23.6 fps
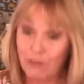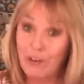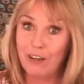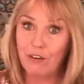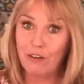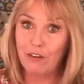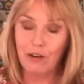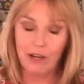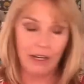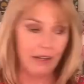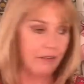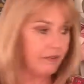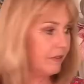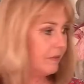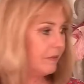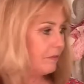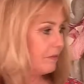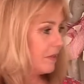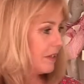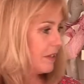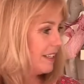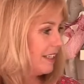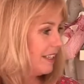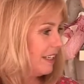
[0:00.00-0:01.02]
Create and Craft,
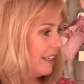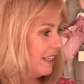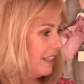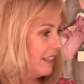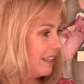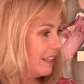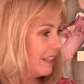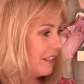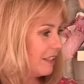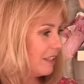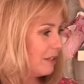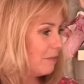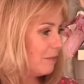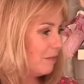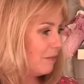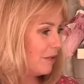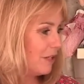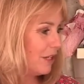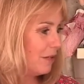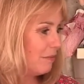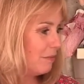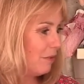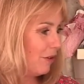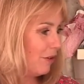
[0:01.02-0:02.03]
the,
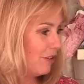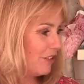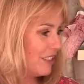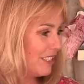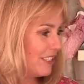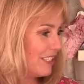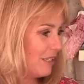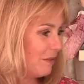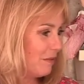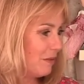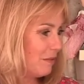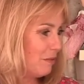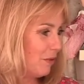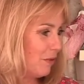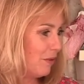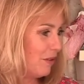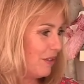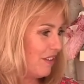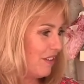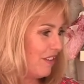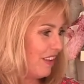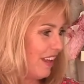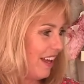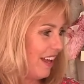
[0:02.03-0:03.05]
the, products that we brought
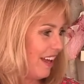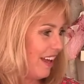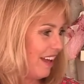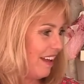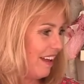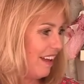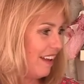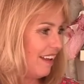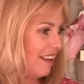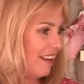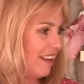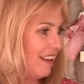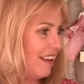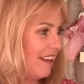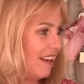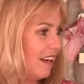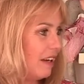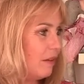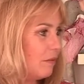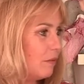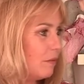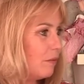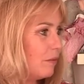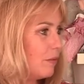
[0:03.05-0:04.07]
you there,
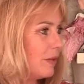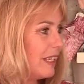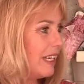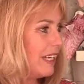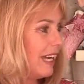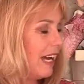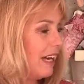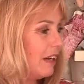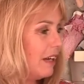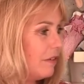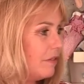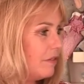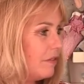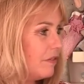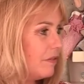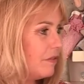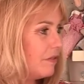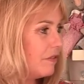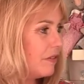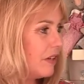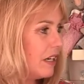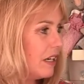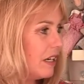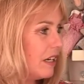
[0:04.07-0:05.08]
we have
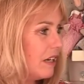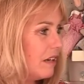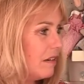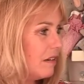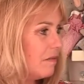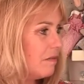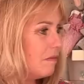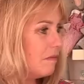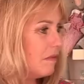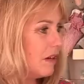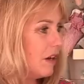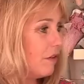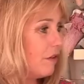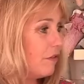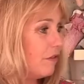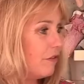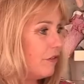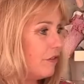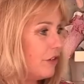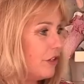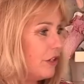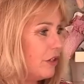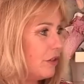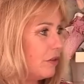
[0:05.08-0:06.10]
um, a
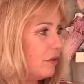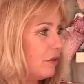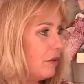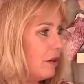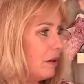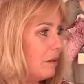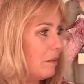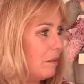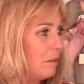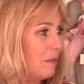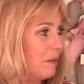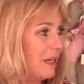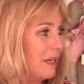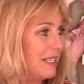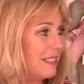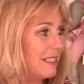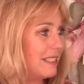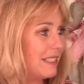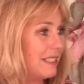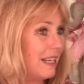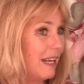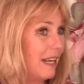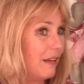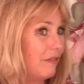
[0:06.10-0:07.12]
few
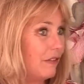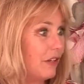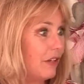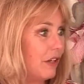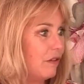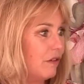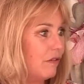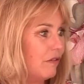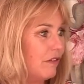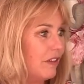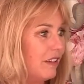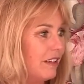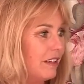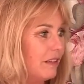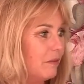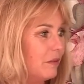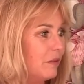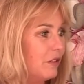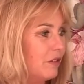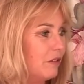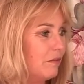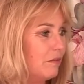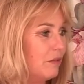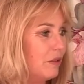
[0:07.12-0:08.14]
bits left over
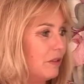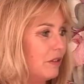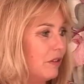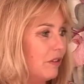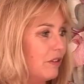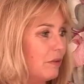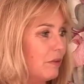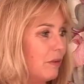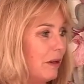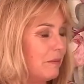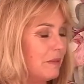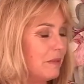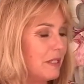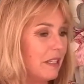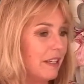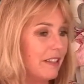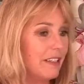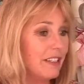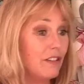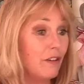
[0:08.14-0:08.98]
which are put on the website.